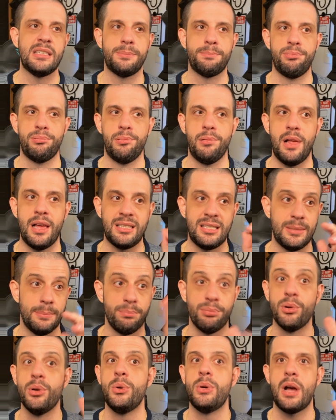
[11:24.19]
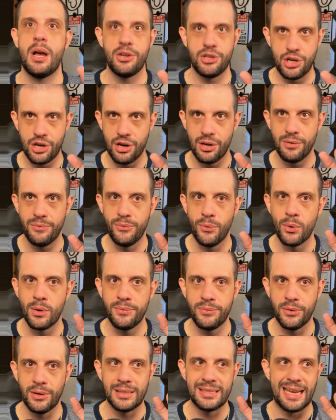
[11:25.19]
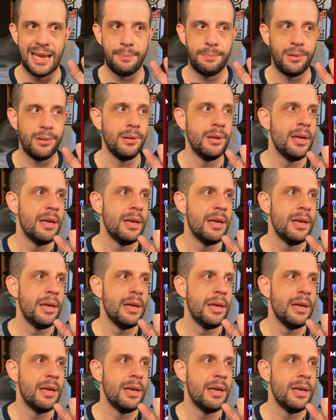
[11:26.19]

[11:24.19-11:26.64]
plus Brood on turn 4, for example.